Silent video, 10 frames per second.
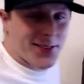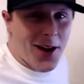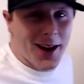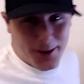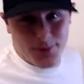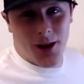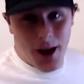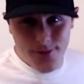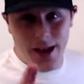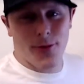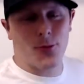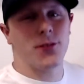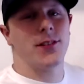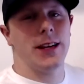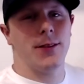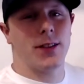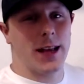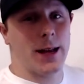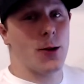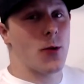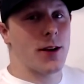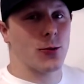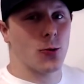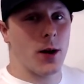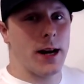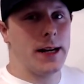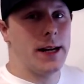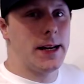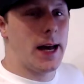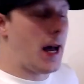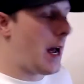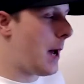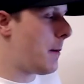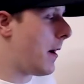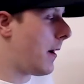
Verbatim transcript: items I've ever received in a WrestleCrate. Um,